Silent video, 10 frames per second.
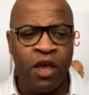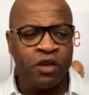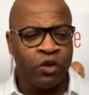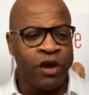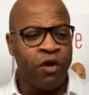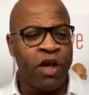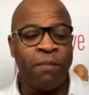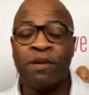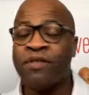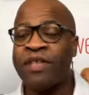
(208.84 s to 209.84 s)
So there are a
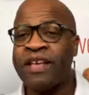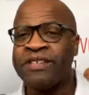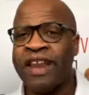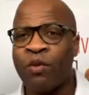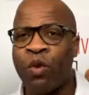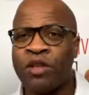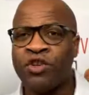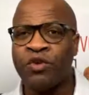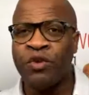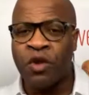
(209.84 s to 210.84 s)
couple of things that I want
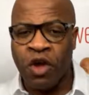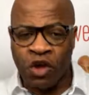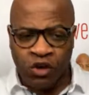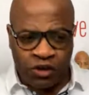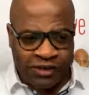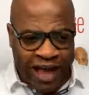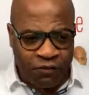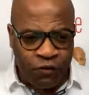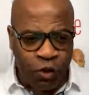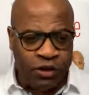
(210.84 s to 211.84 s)
you to start
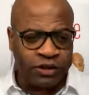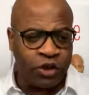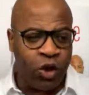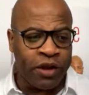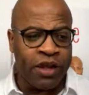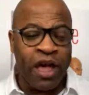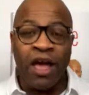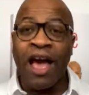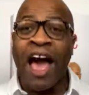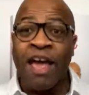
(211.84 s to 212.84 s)
focus on.
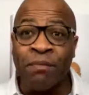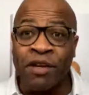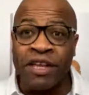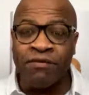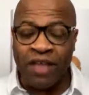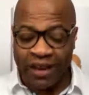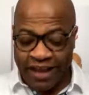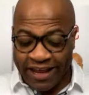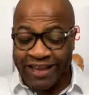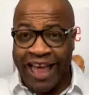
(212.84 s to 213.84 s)
I believe that
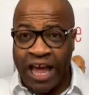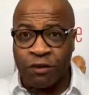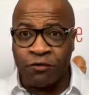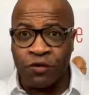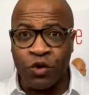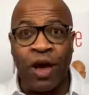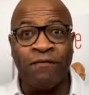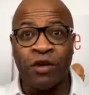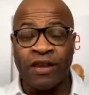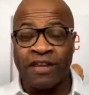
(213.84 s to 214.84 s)
in life, you have
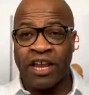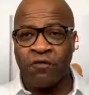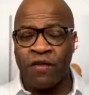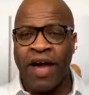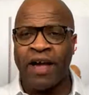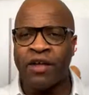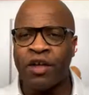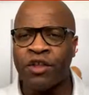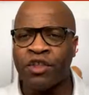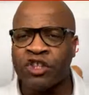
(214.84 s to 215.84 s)
to identify
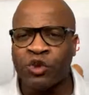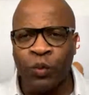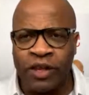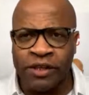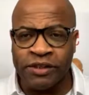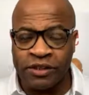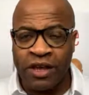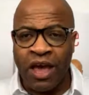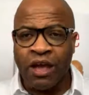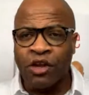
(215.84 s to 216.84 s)
the sweetest,
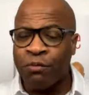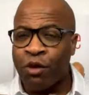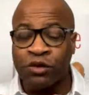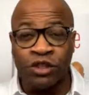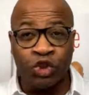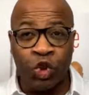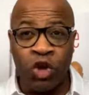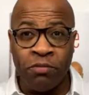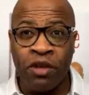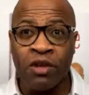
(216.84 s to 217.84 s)
the most
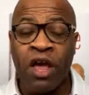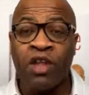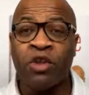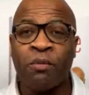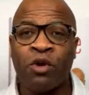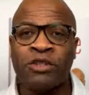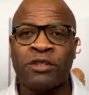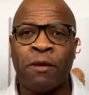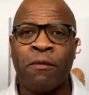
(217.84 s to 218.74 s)
enjoyable, the most